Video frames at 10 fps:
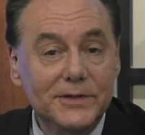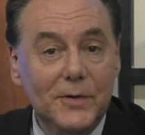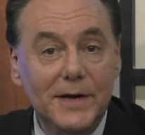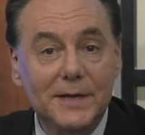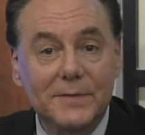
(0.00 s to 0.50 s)

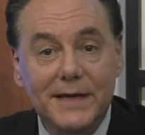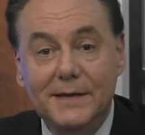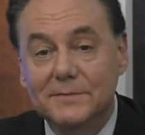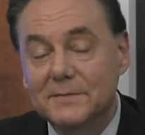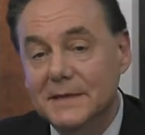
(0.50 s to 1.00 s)
joining
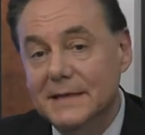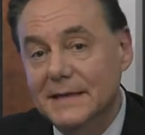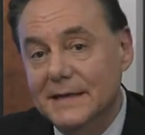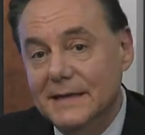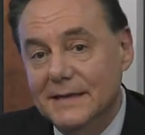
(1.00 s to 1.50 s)
me.
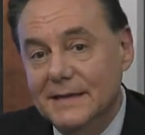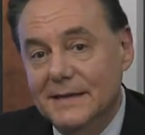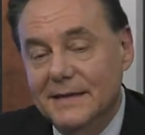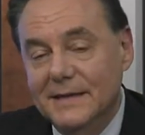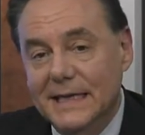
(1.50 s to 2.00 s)

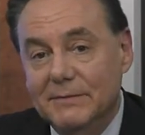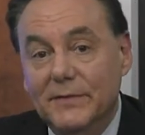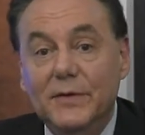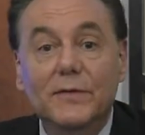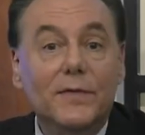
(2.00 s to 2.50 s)
Give a
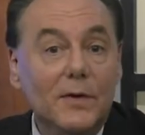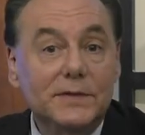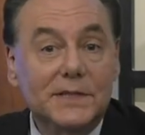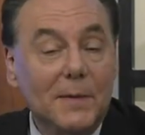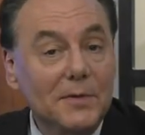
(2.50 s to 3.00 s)
few
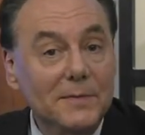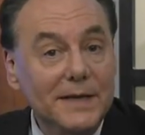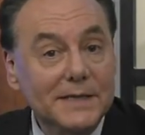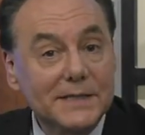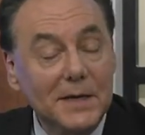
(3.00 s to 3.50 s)
folks a couple of
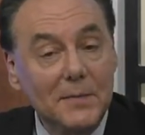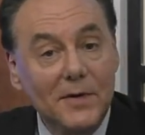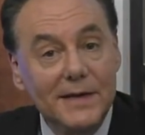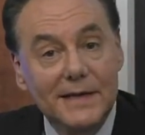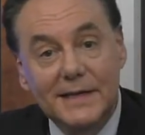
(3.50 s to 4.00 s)
minutes come
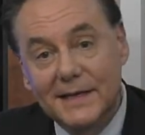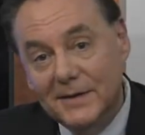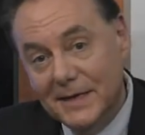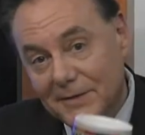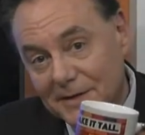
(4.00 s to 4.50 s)
on in
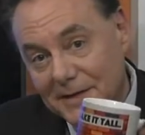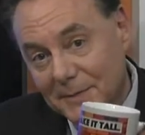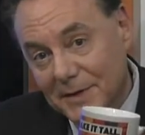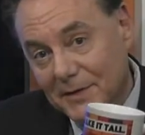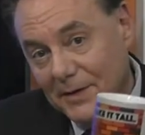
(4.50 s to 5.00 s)
here, having a
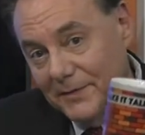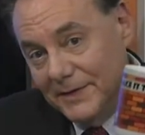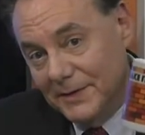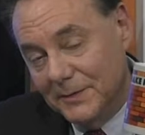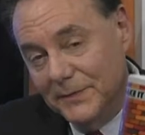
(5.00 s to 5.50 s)
cup of
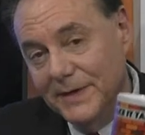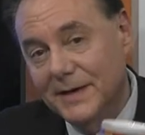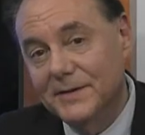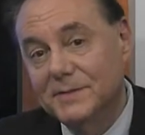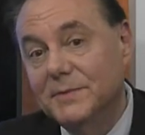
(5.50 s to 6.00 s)
coffee on
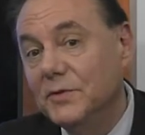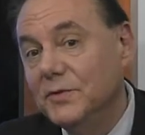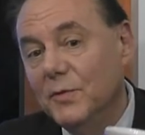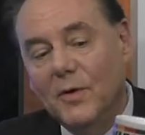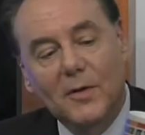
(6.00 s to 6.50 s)
Fair's Build
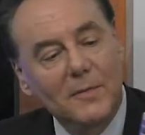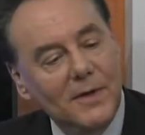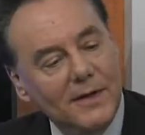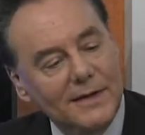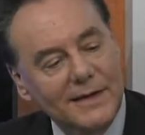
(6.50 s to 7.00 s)
the Wall
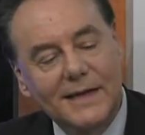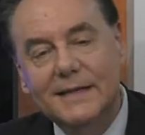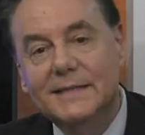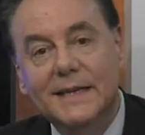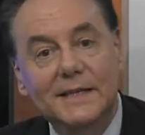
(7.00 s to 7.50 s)
mug. And I got
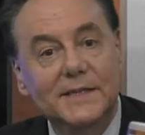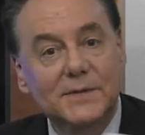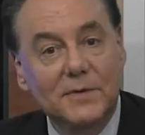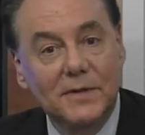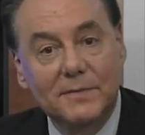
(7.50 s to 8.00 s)
to tell you, this
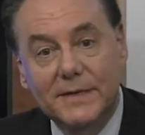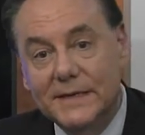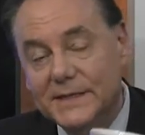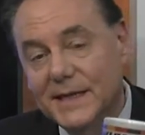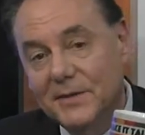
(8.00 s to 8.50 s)
is one of the
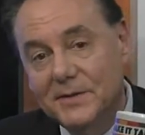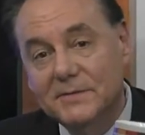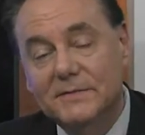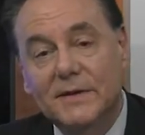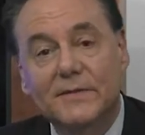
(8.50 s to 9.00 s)
biggest
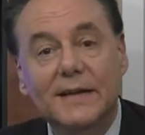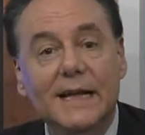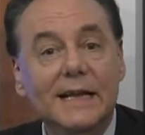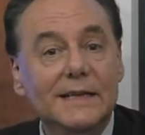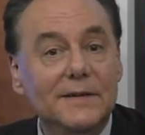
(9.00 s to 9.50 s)
sellers we've ever
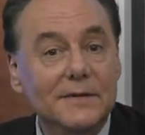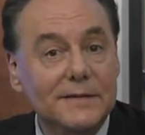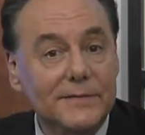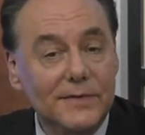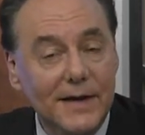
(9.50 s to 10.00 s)
had here.
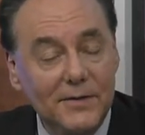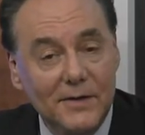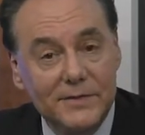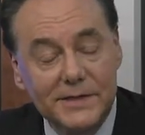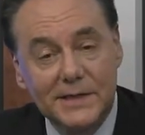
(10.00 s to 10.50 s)
They're flying
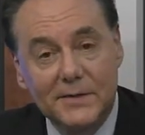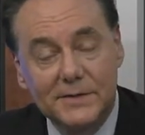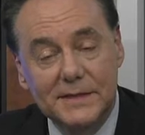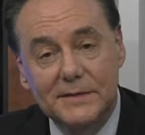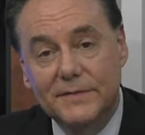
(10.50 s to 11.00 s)
off the
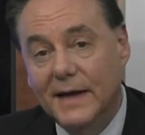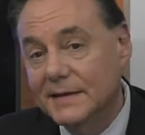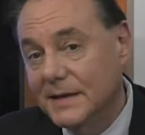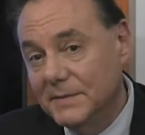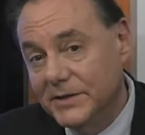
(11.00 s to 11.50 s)
shelves. And in
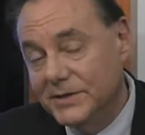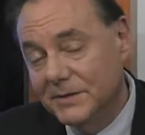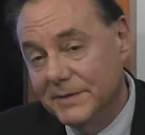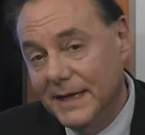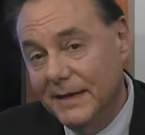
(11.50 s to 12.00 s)
fact, I'm not
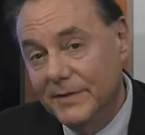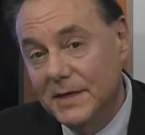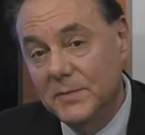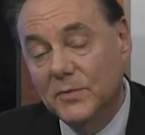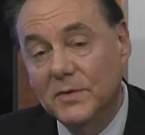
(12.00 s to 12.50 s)
sure we have
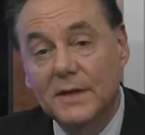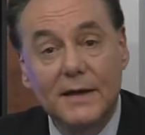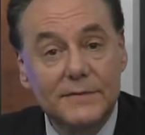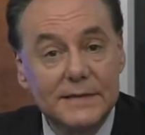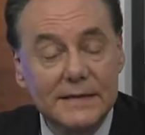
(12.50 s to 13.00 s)
any more
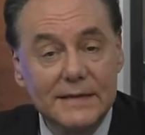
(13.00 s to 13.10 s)
left.